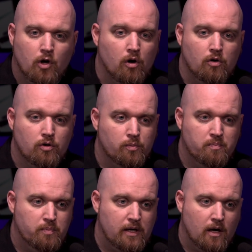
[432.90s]
girl who
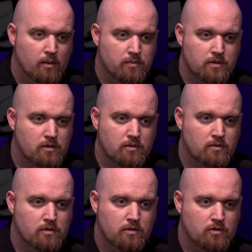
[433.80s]
becomes
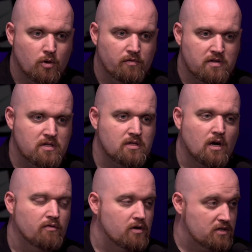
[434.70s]
sort of is
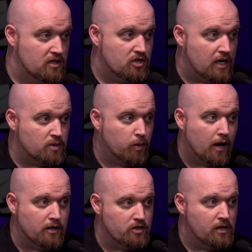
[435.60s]
discovered as a chess
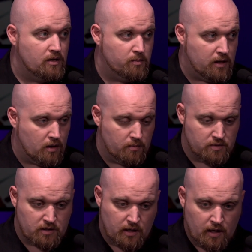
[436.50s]
prodigy and then
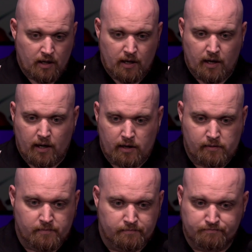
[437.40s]
becomes
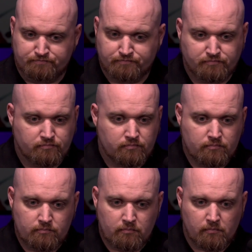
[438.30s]
a
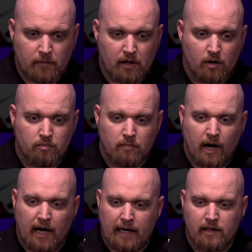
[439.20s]
you know
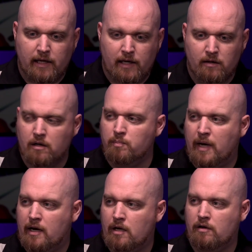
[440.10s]
highly
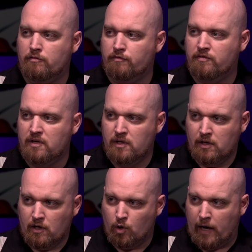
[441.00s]
competitive
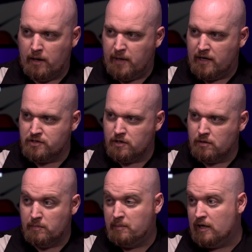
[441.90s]

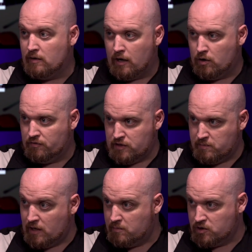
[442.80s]
grandmaster. Maybe I don't know if she
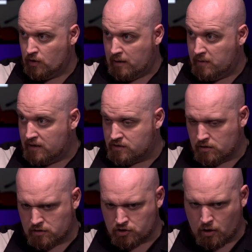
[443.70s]
becomes a grandmaster
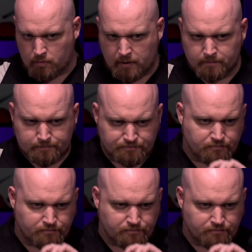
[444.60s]
in the show, but